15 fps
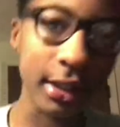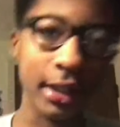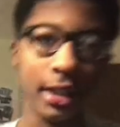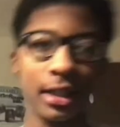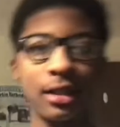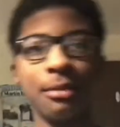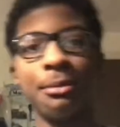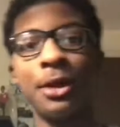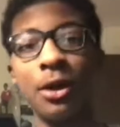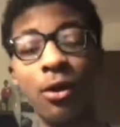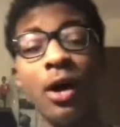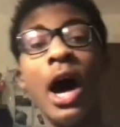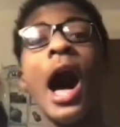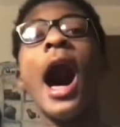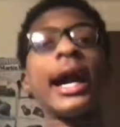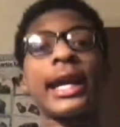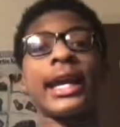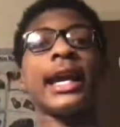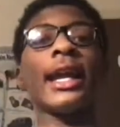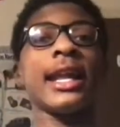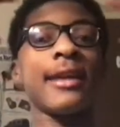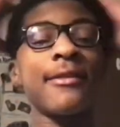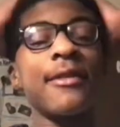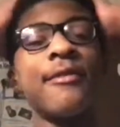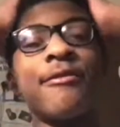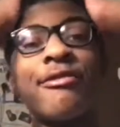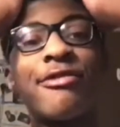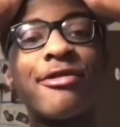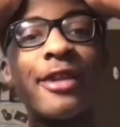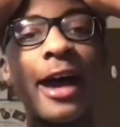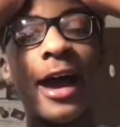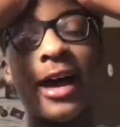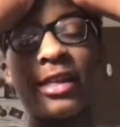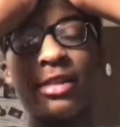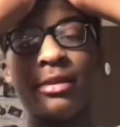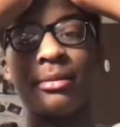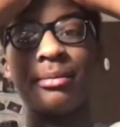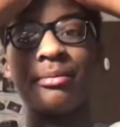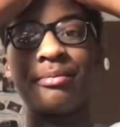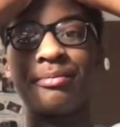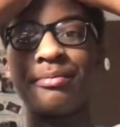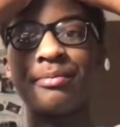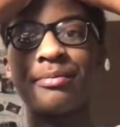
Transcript: get in the middle. I can't even fathom